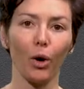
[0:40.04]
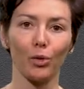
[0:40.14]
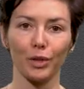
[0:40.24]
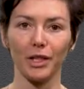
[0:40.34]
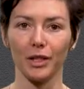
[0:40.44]

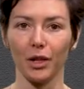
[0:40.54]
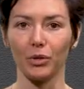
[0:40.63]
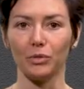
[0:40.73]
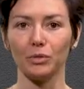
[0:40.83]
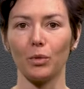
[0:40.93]
already
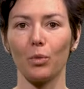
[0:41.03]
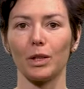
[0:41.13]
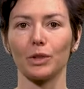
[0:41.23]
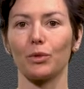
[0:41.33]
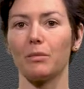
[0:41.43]
know?
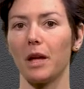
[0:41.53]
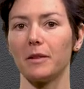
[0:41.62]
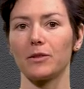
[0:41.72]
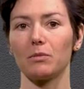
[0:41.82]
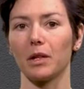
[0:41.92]
What
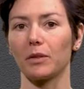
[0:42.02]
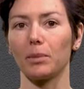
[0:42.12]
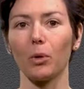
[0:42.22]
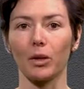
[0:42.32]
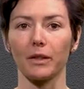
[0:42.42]
remains to be
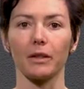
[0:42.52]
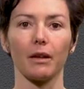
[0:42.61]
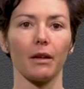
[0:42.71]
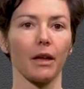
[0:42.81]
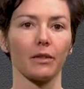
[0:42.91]
explored,
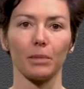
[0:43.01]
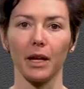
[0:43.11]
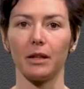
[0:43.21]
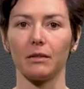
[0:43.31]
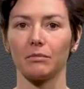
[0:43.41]

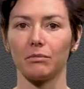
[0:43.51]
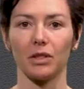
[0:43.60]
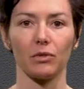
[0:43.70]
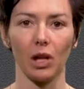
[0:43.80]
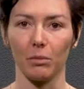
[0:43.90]
explained,
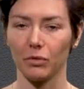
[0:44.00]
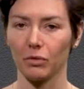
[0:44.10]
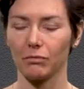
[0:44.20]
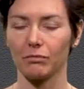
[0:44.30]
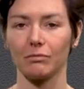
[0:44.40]
developed?
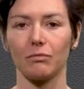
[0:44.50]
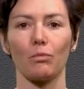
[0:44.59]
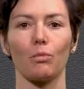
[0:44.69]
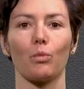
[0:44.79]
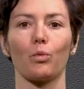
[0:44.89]

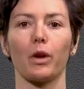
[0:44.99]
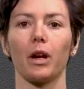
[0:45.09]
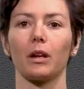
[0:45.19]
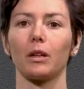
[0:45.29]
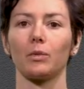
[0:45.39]

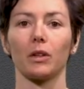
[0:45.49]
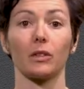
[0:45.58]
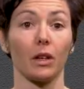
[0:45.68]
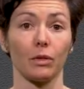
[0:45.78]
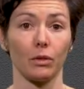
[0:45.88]
Where can we
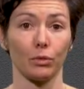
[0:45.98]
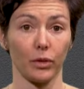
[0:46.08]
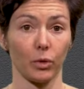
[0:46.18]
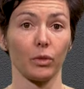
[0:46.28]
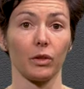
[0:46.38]
access to the
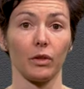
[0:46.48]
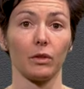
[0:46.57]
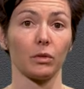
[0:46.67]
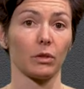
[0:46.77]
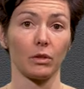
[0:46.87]

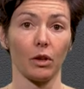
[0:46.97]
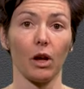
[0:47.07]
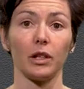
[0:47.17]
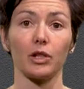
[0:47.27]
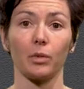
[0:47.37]
resources or the
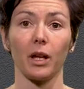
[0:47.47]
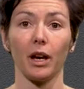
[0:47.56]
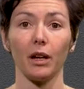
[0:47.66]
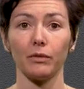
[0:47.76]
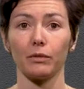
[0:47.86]
knowledge we
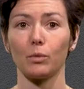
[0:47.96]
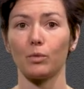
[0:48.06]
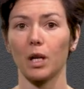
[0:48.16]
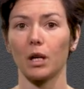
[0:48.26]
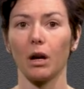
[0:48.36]
have?
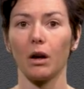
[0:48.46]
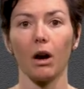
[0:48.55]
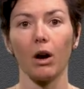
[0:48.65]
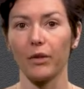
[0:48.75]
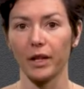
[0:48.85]
Where
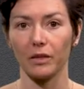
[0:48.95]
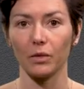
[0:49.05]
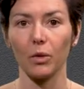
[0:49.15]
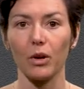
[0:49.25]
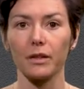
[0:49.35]
are they
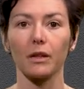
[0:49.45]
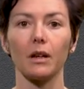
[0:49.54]
stored?